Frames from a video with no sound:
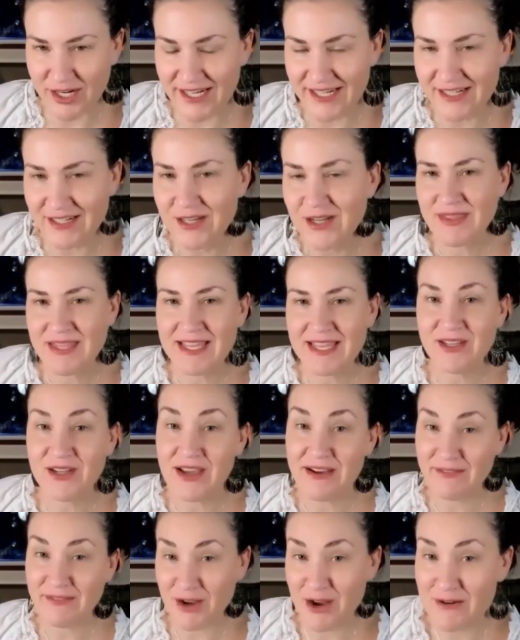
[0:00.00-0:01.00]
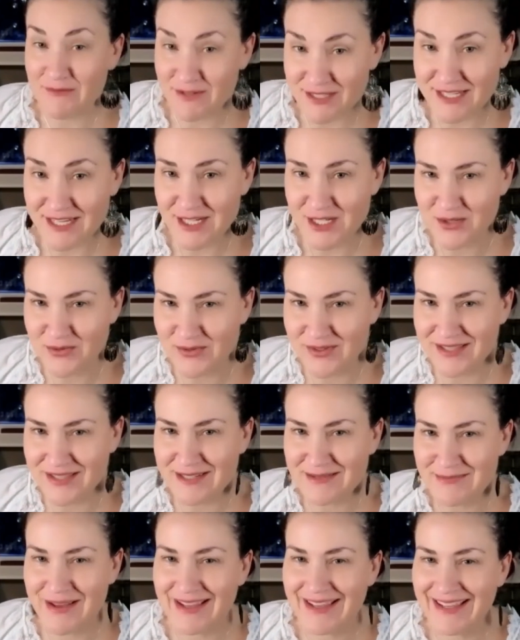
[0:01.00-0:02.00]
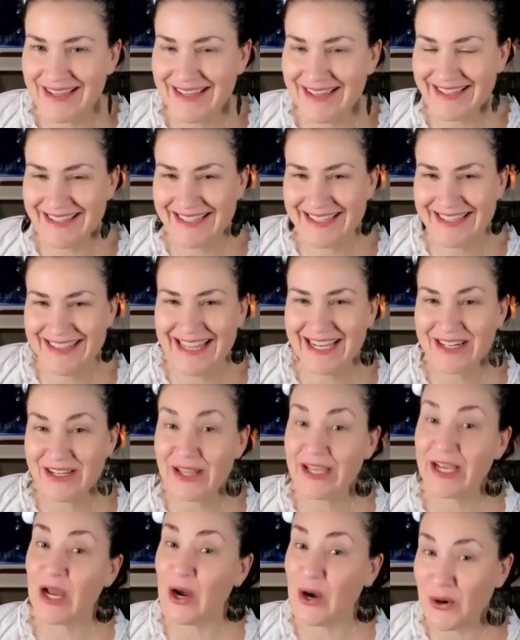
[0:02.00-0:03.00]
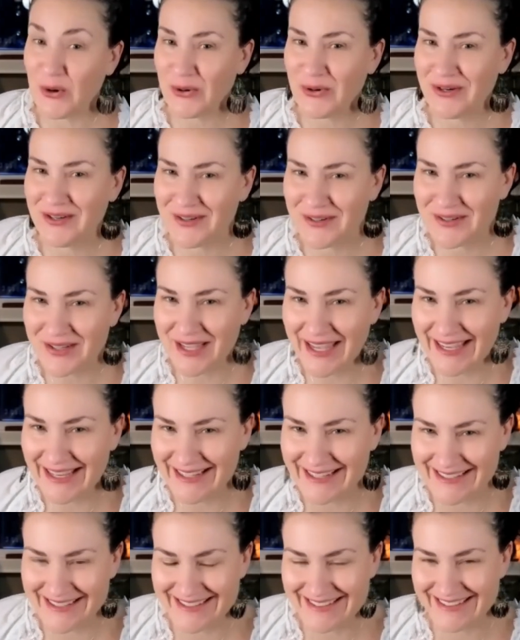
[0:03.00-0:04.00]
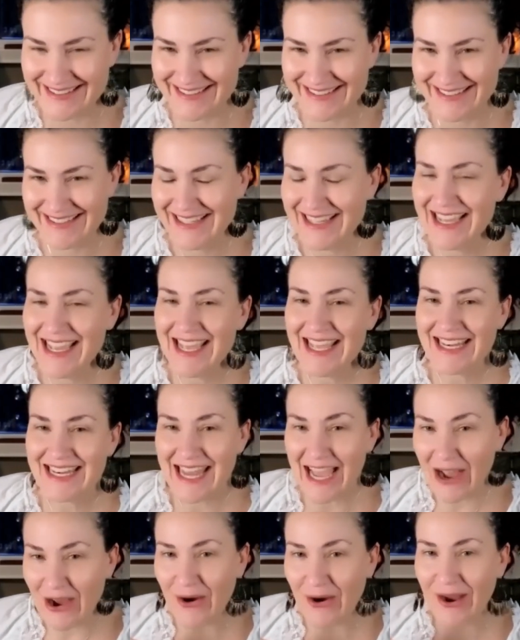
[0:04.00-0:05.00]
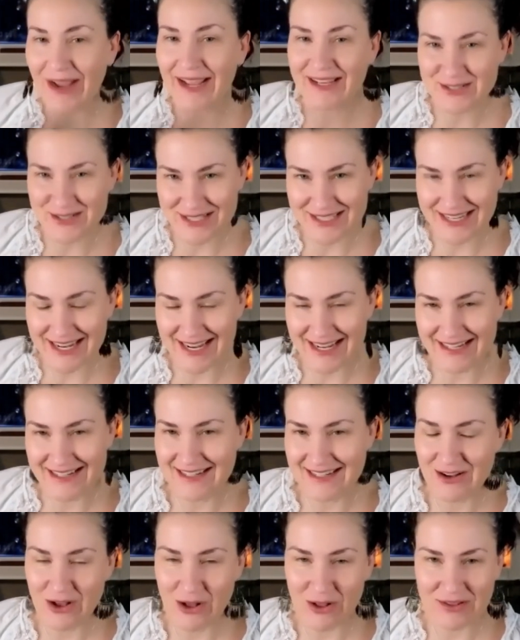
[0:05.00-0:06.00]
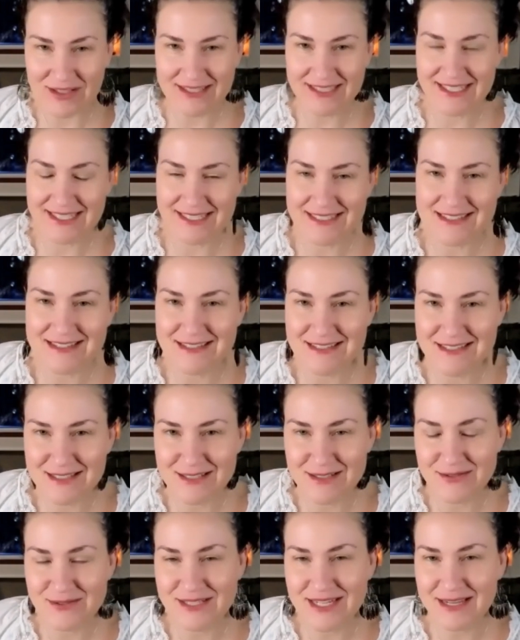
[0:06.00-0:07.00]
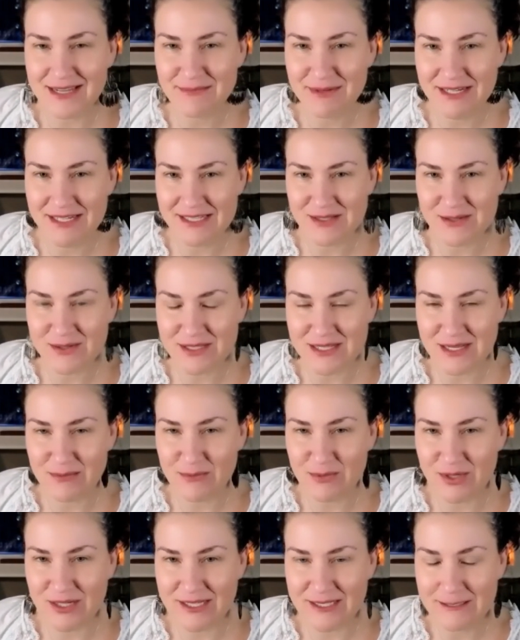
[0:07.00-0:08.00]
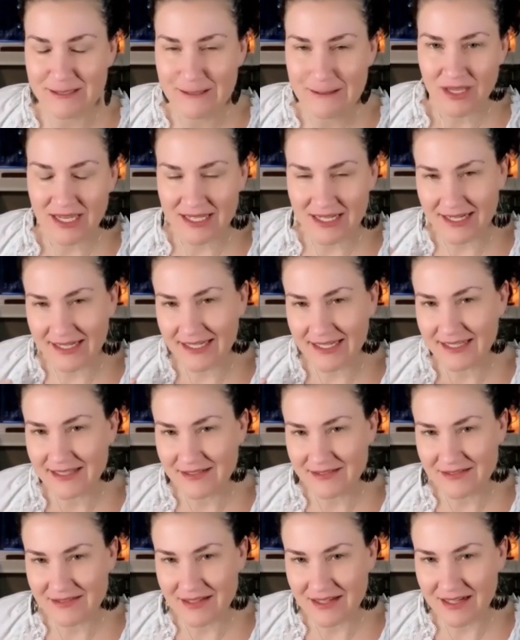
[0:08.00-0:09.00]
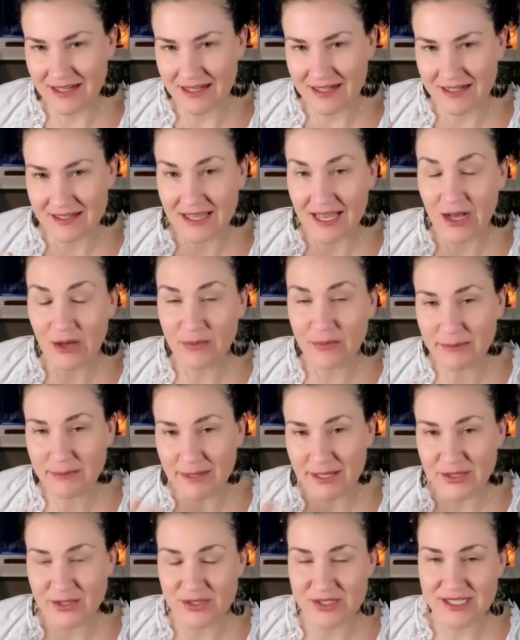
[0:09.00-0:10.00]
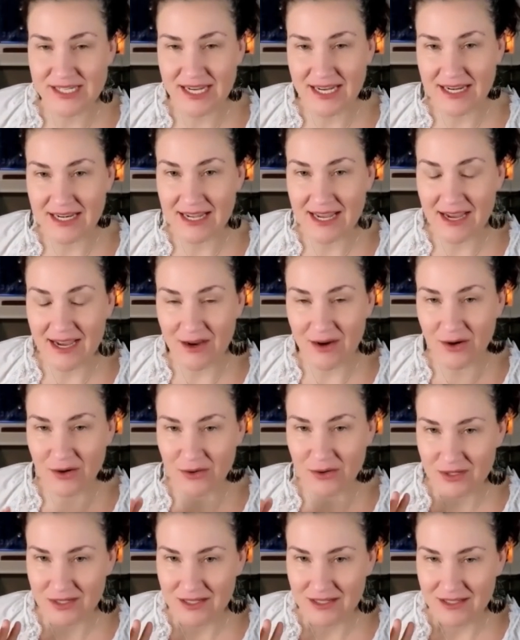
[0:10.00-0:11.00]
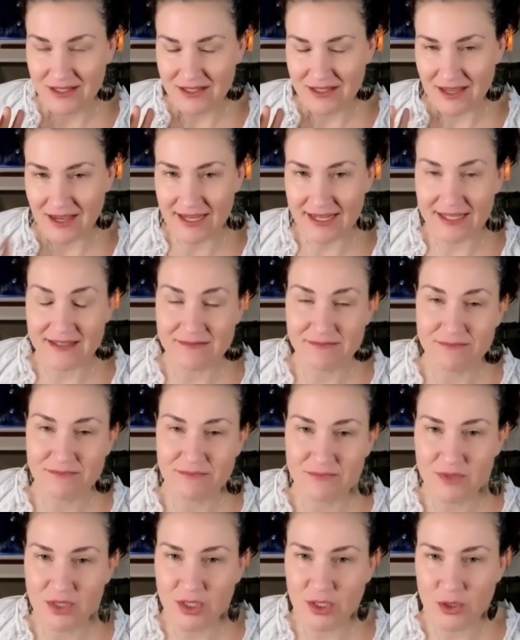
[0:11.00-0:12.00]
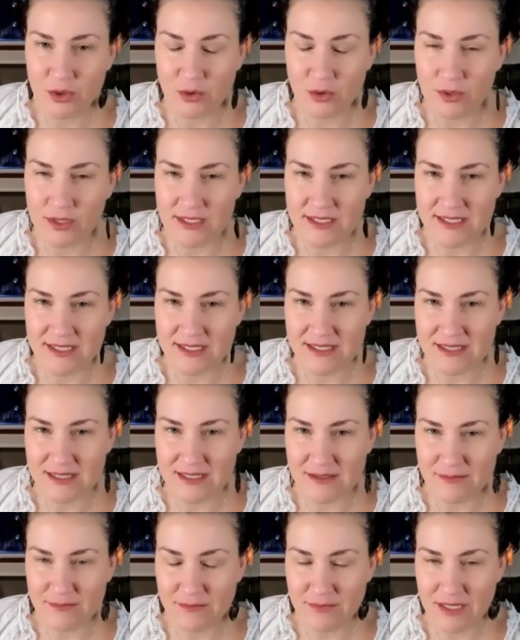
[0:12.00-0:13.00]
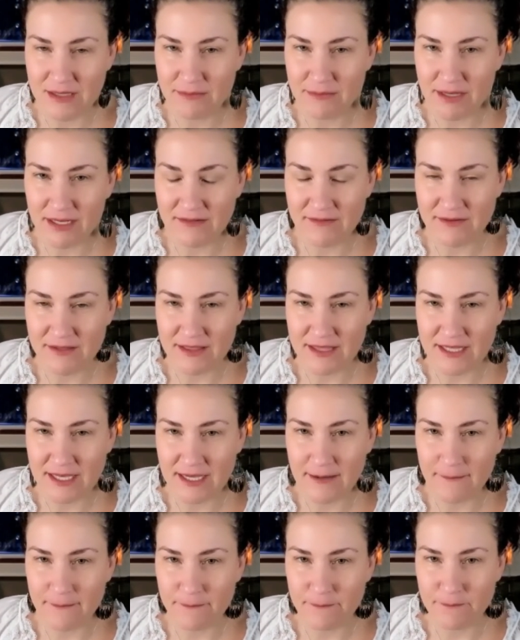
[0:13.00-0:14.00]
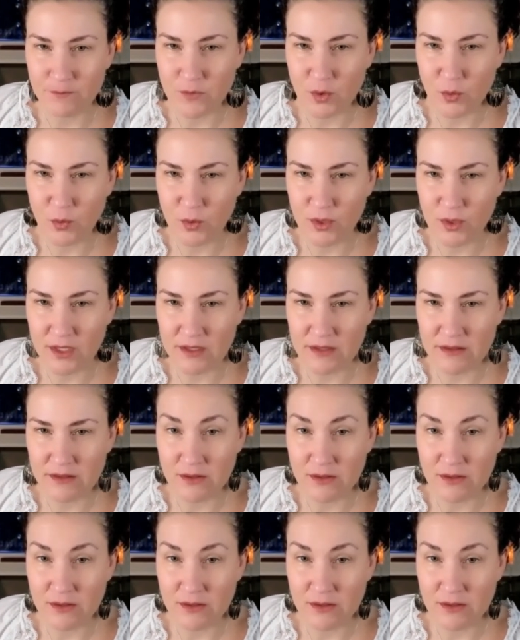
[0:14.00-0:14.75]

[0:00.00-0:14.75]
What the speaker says: right? But then you have a conversation with them. And then you're like, "Oh, okay. Now I understand." And all I need is, 10 minutes with someone and I can help them understand how I can, assist them and benefit them with